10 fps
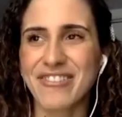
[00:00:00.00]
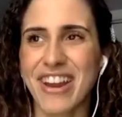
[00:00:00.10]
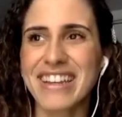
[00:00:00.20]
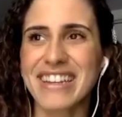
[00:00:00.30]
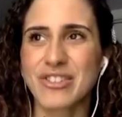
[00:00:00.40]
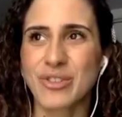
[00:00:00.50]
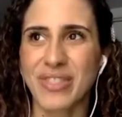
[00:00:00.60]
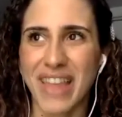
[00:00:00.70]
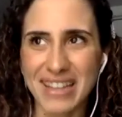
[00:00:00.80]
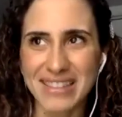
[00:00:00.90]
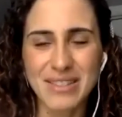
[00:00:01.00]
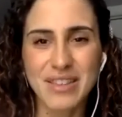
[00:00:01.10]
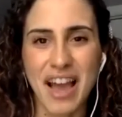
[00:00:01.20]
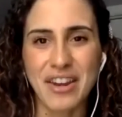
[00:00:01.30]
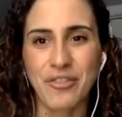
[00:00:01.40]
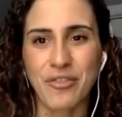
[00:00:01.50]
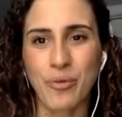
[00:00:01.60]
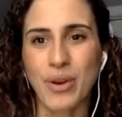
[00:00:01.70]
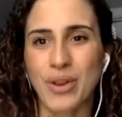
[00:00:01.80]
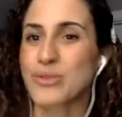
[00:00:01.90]
Right. And so that's kind of
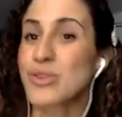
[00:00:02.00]
one of those